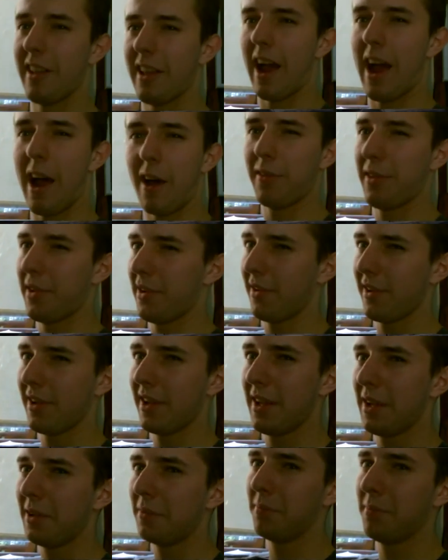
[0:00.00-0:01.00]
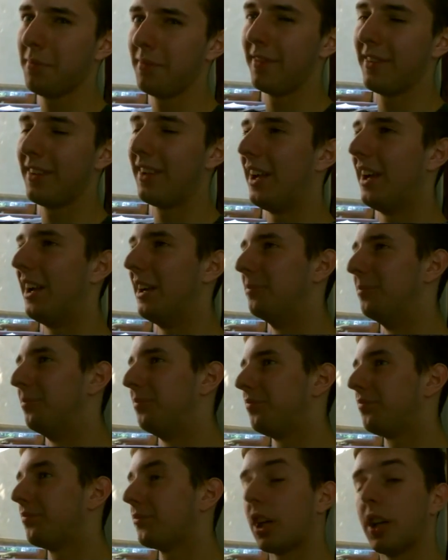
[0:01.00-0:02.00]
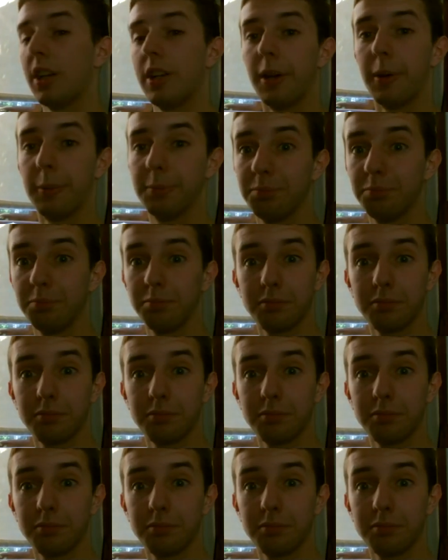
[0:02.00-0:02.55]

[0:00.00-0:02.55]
how are they not hitting them? I don't know.